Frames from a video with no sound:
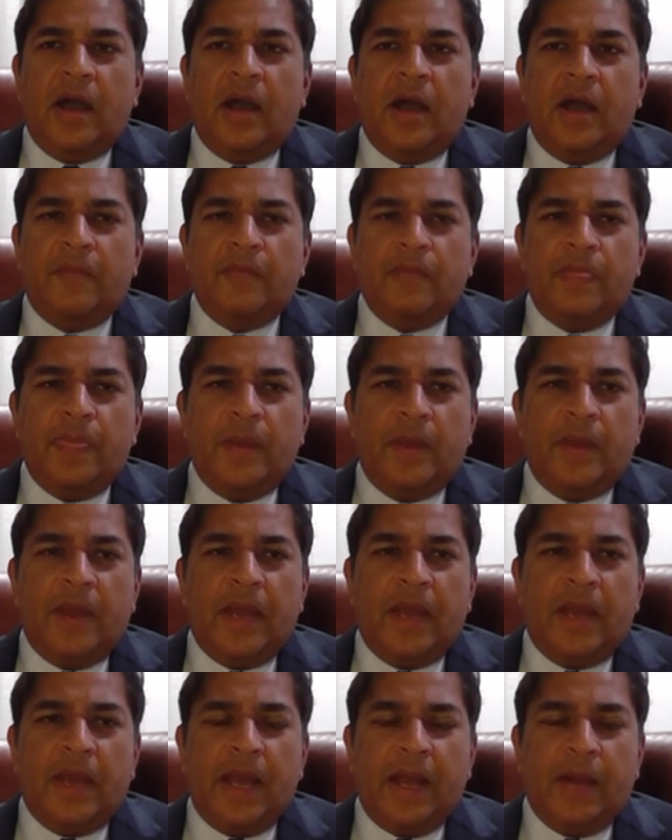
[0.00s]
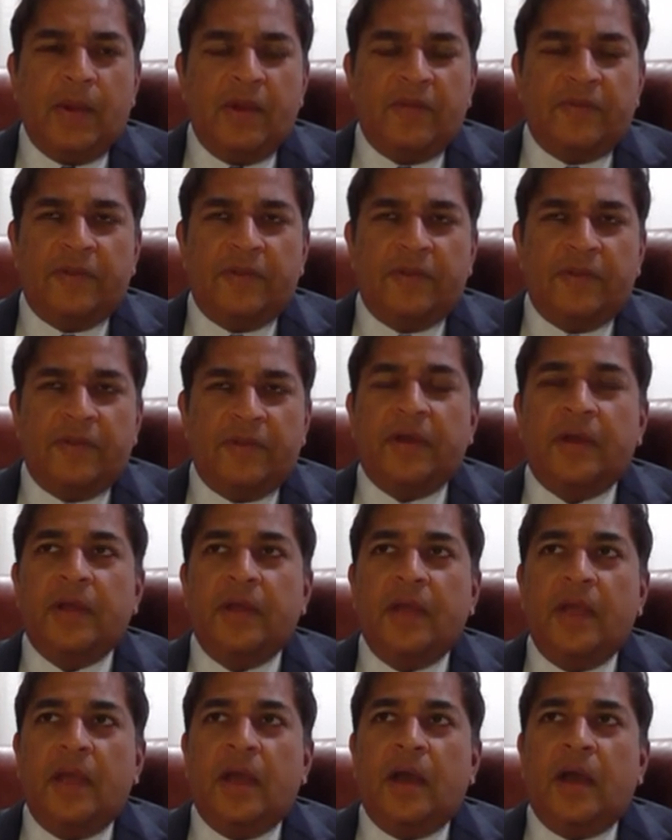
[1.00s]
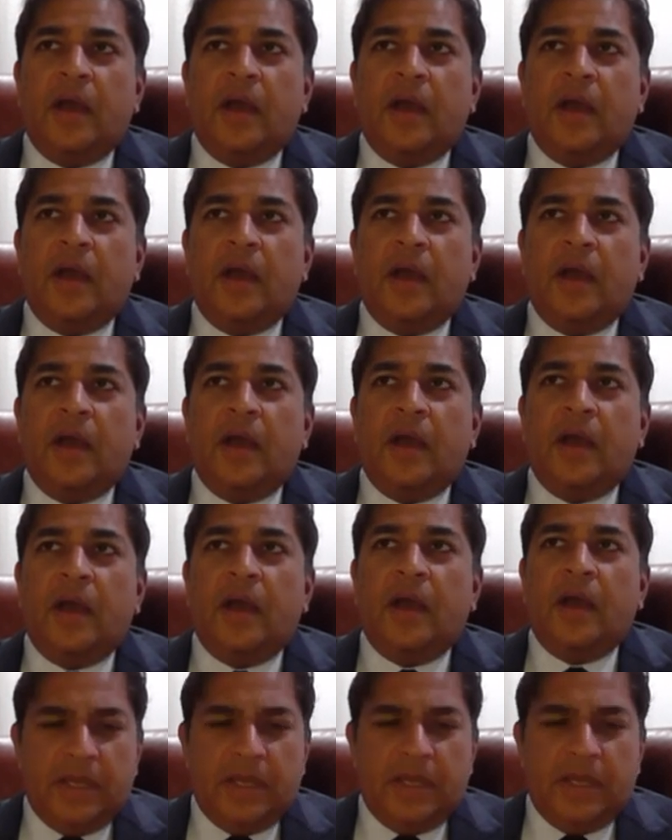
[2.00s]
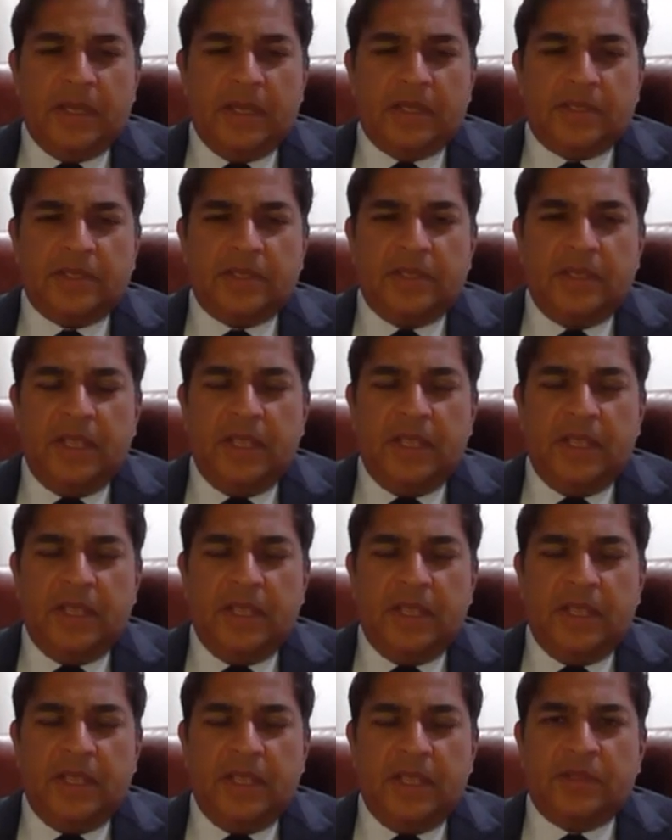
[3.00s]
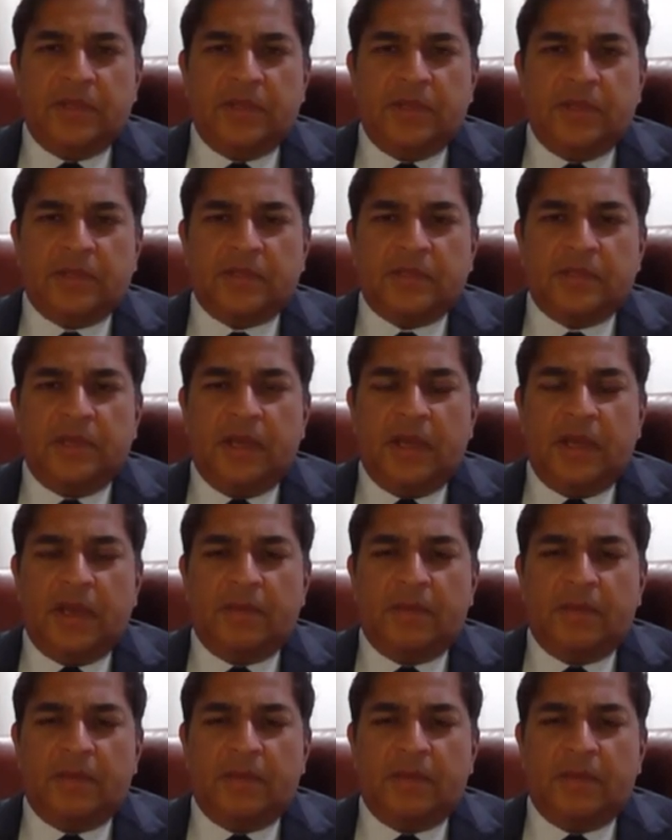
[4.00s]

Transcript: However, what I would submit is that